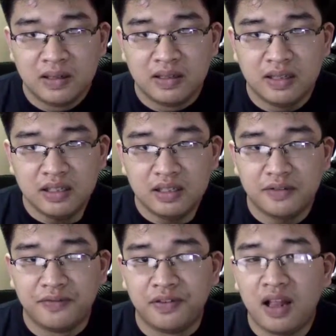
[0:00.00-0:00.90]
This
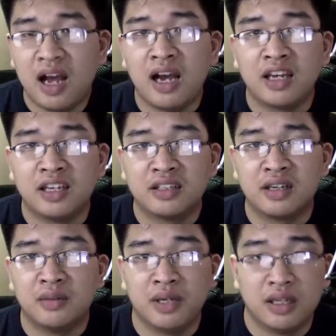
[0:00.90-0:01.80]
vlog is
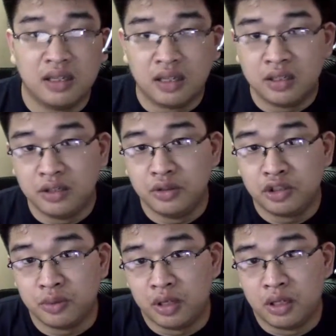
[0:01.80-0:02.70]
going to be a little
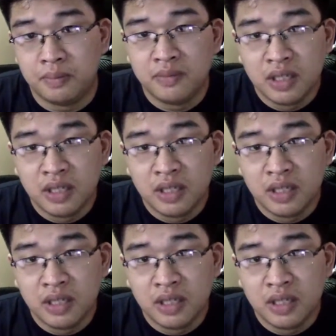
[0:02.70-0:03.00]
unusual.